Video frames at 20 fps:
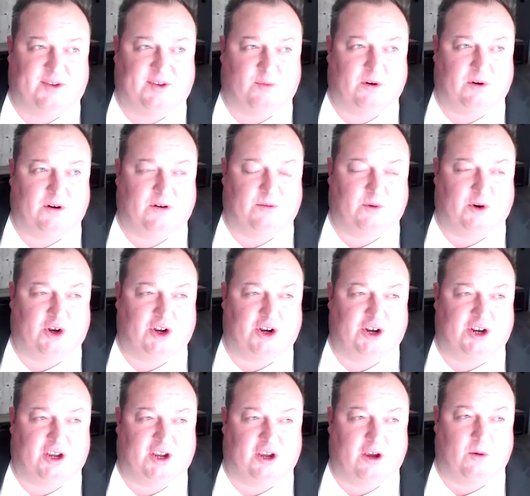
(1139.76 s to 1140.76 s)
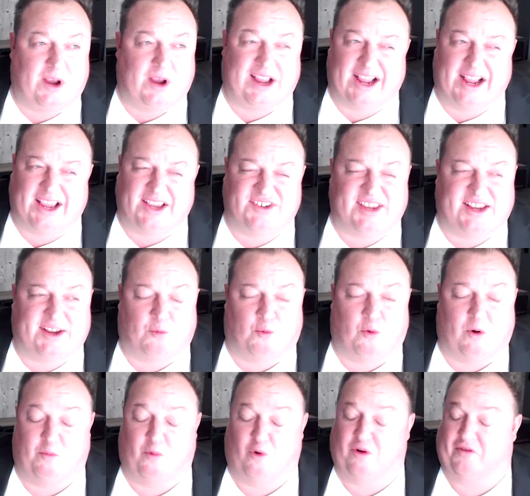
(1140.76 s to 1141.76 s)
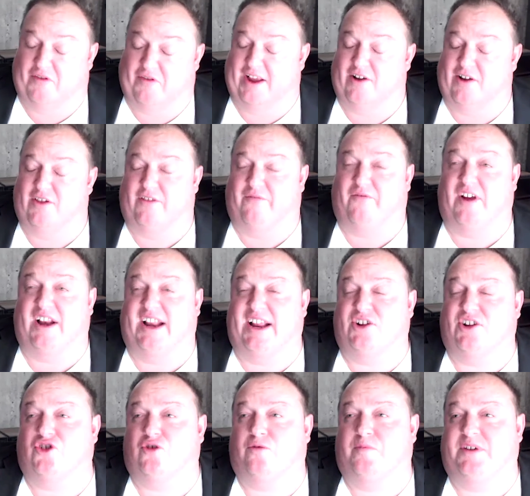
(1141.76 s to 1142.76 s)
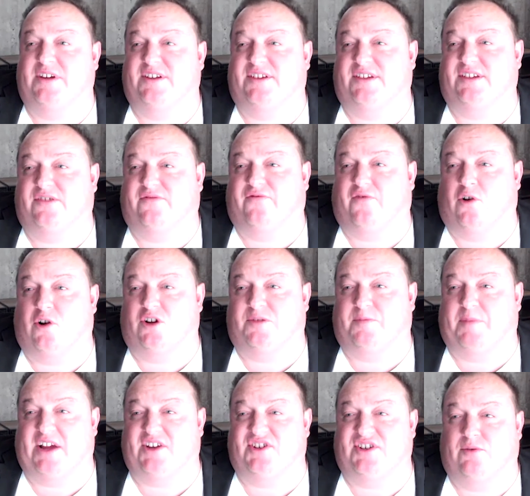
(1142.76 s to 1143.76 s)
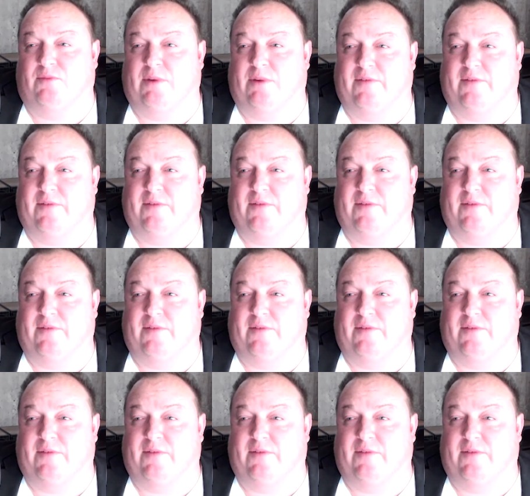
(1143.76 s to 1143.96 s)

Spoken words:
we're good to go. I guess I got one more thing on the financial piece as far as passing